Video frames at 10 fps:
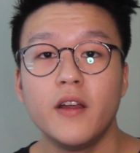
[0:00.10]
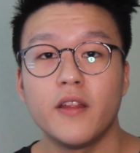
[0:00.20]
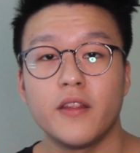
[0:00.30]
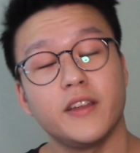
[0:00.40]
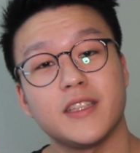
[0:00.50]

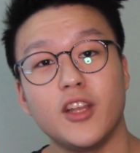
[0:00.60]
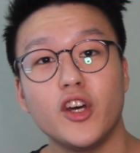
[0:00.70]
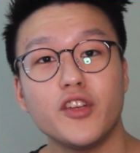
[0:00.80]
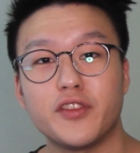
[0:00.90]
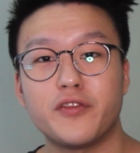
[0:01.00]
There's a
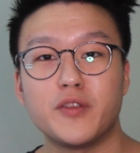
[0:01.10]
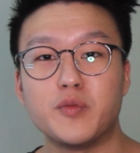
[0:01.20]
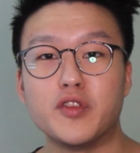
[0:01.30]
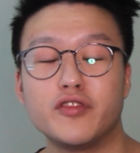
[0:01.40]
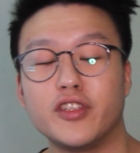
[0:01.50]
lot of different
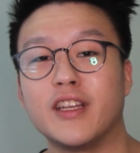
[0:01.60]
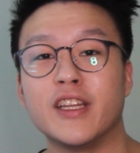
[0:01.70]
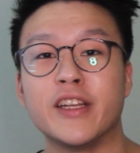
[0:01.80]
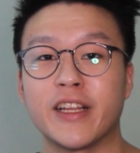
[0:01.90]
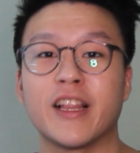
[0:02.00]
moves you can
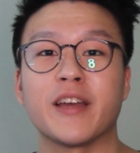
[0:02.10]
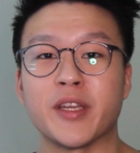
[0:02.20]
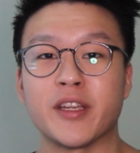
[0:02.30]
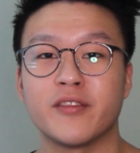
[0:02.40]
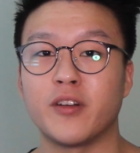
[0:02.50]
learn in
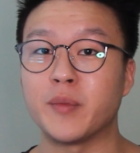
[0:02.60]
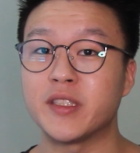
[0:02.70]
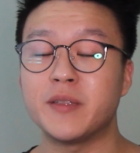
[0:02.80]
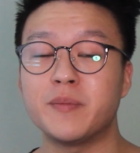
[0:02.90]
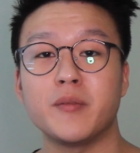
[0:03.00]
climbing, from a simple